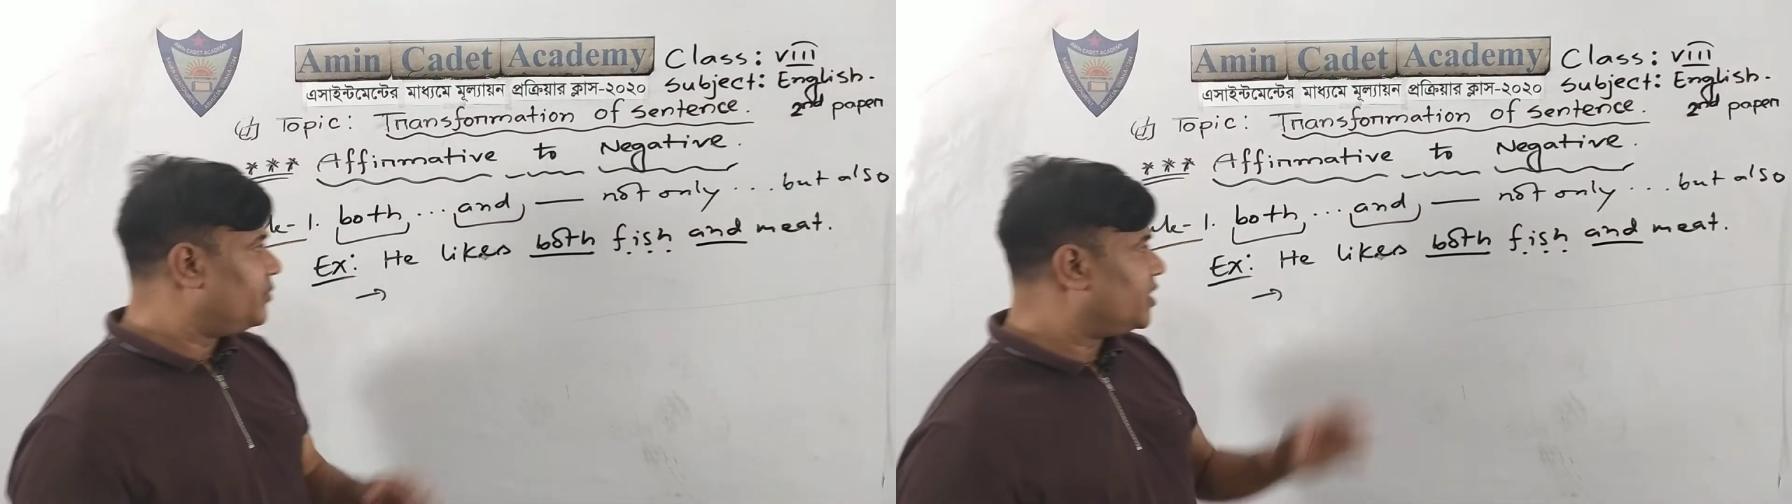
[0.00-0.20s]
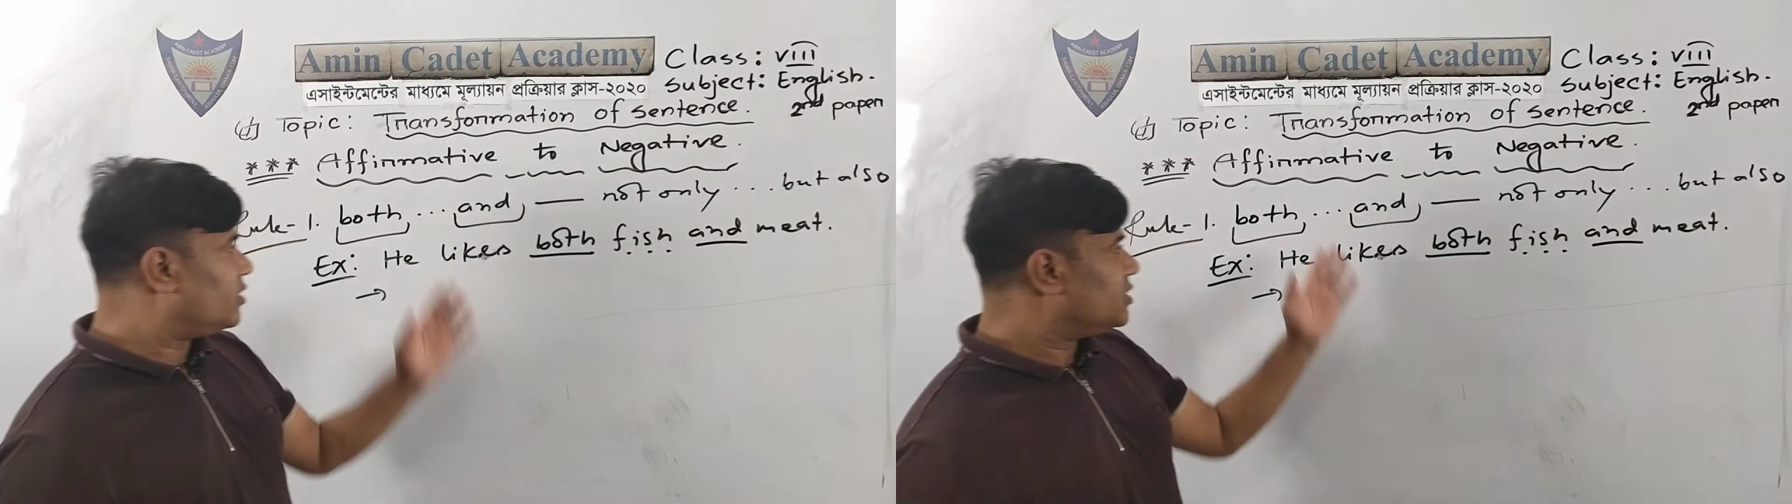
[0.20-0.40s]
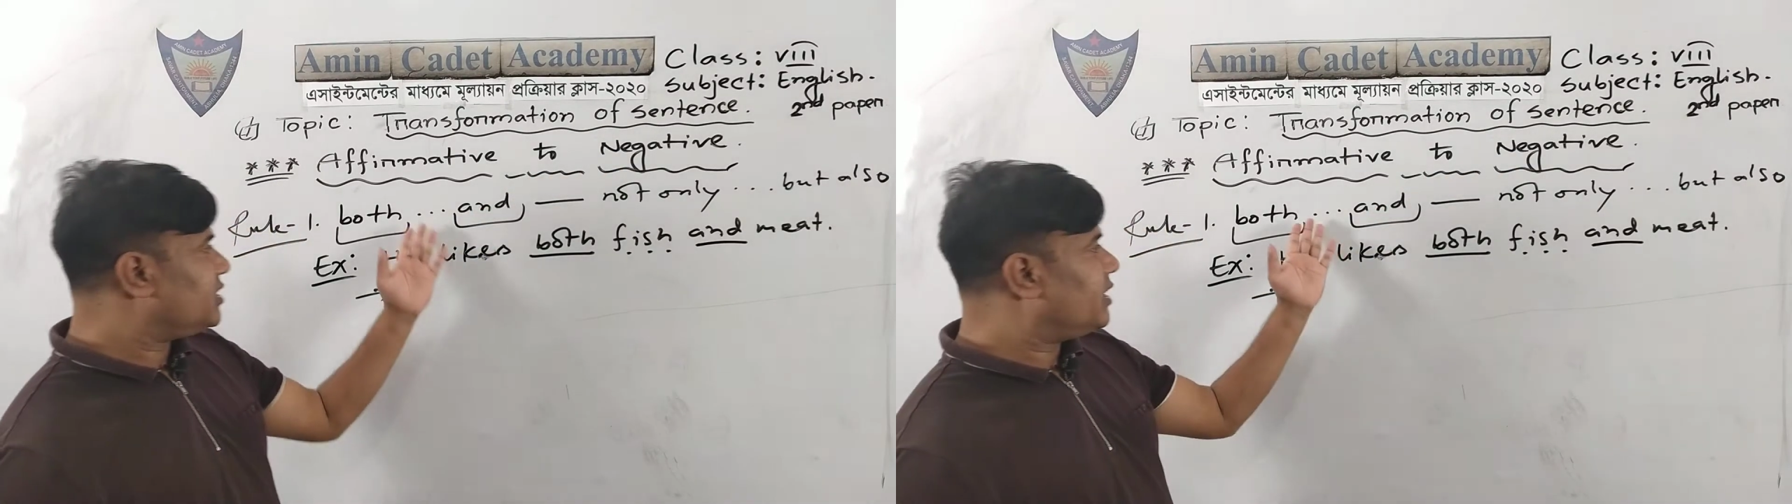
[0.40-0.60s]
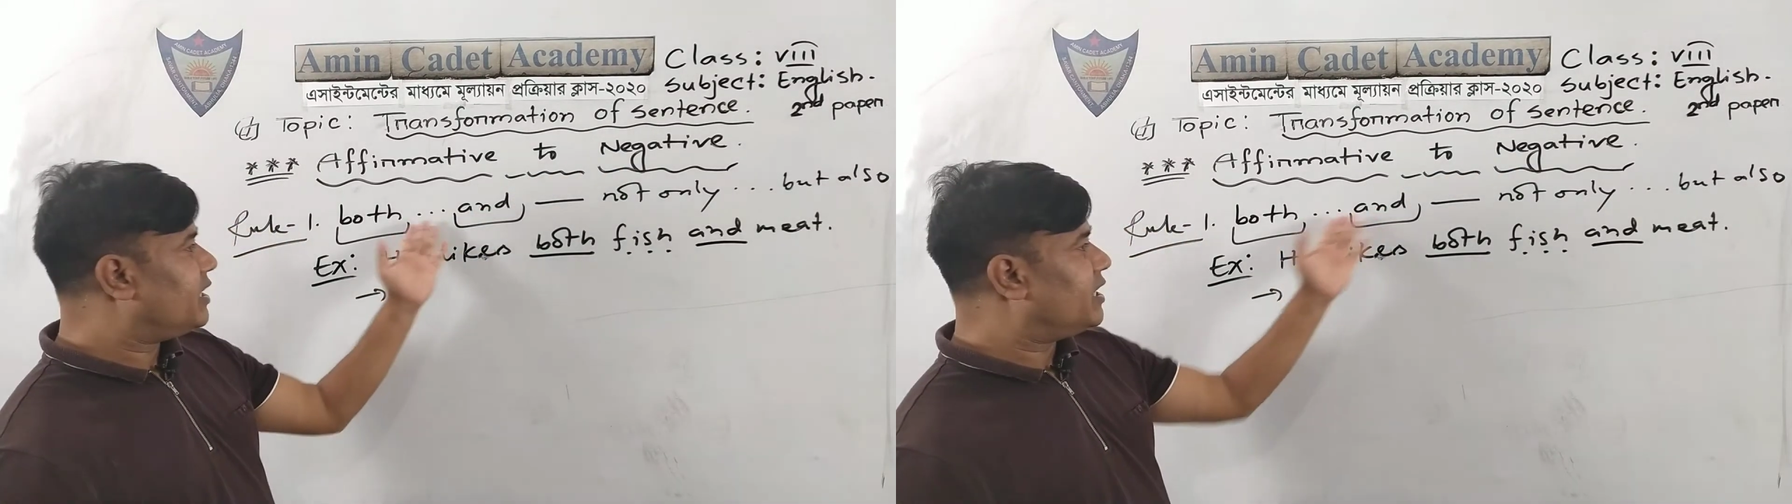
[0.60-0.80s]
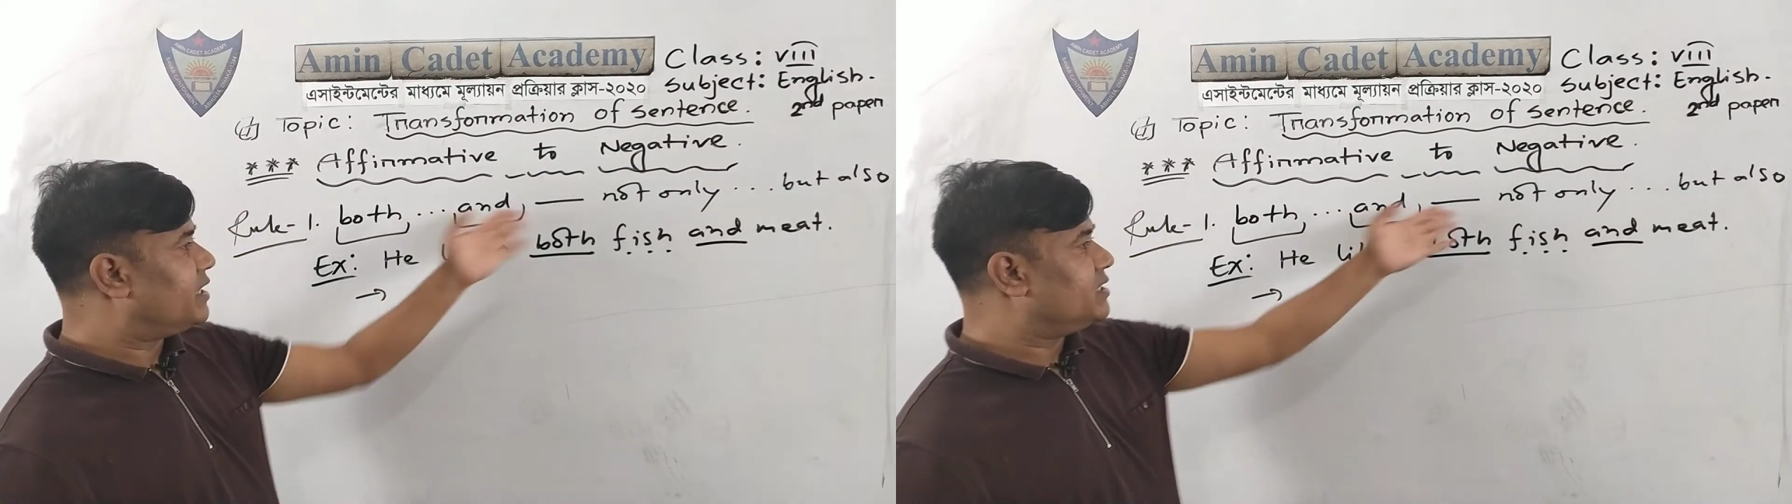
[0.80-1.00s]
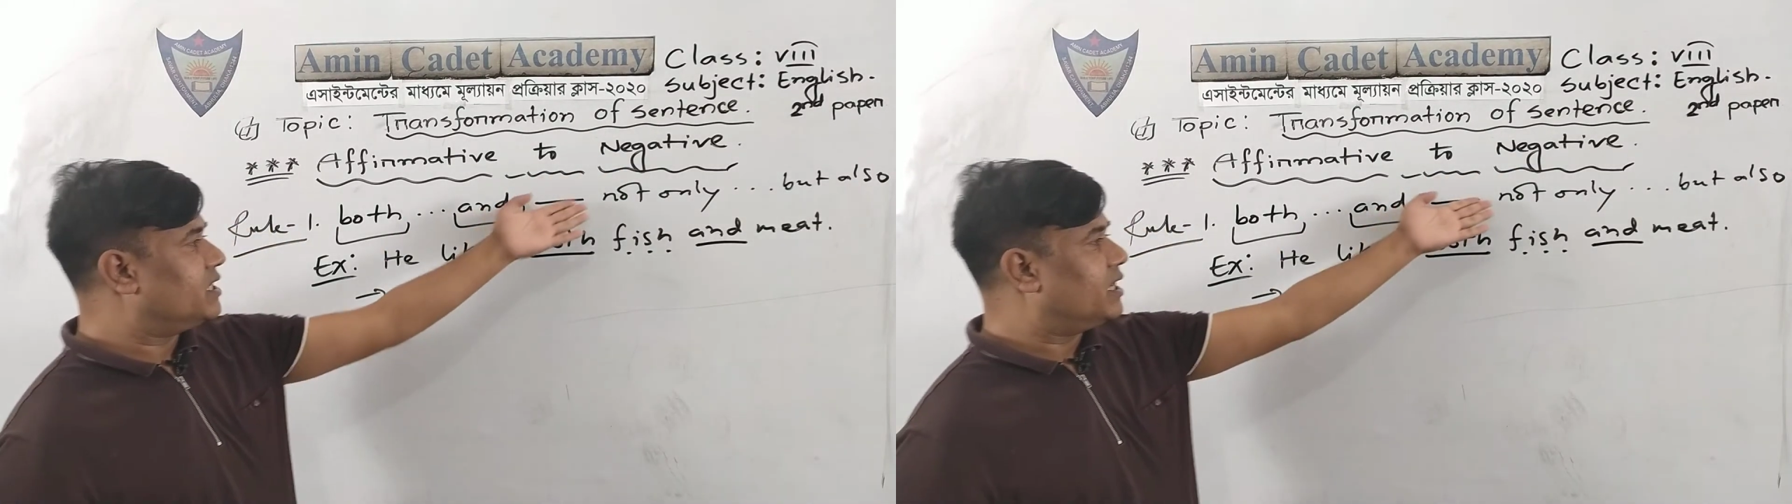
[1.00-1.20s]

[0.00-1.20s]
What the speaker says: because here is